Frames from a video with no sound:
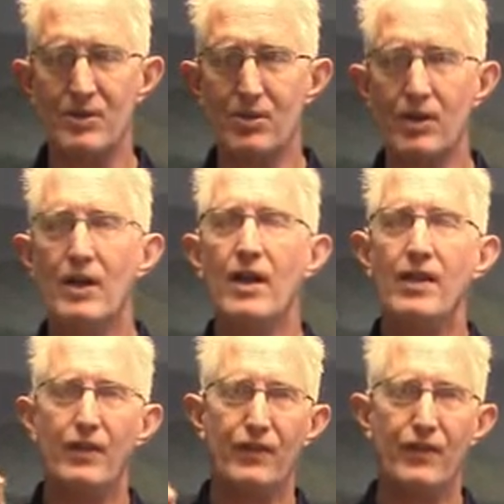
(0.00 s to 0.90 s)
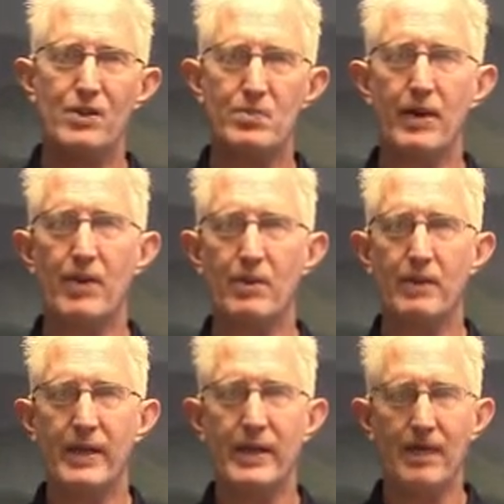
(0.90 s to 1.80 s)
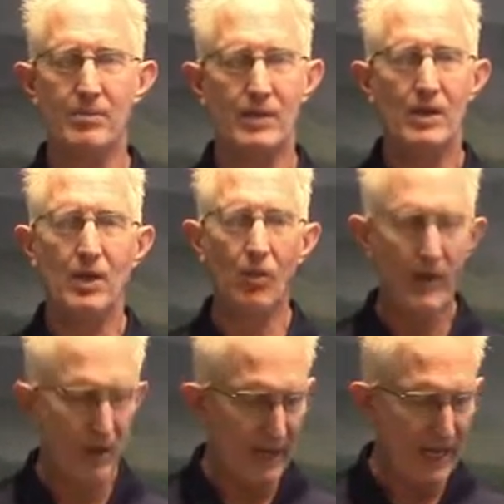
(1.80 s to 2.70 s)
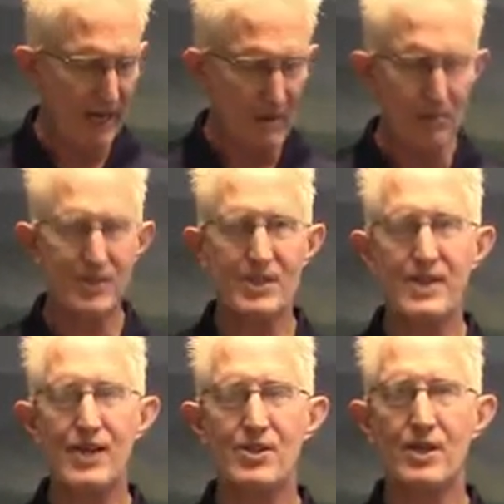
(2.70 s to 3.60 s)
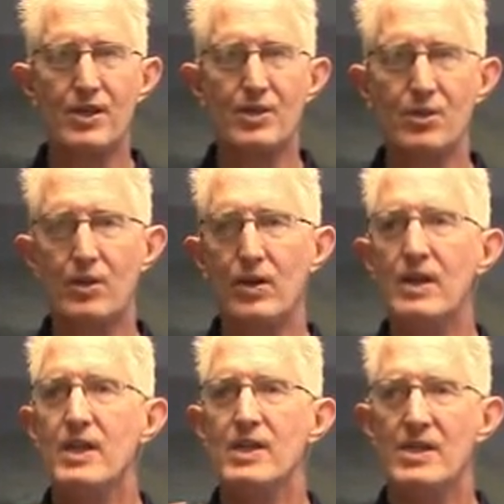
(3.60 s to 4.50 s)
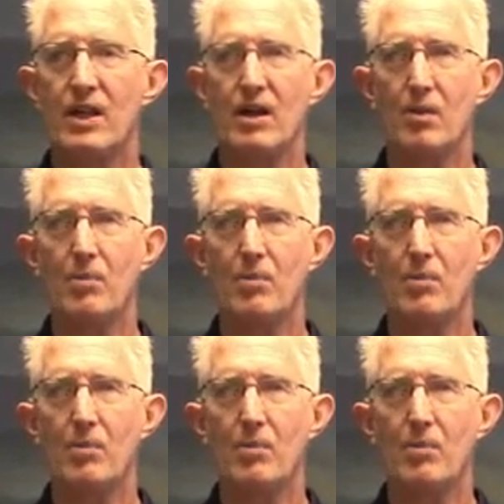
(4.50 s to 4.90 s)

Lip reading: Tour, the first player to pick it up. We don't have representation on tour selling our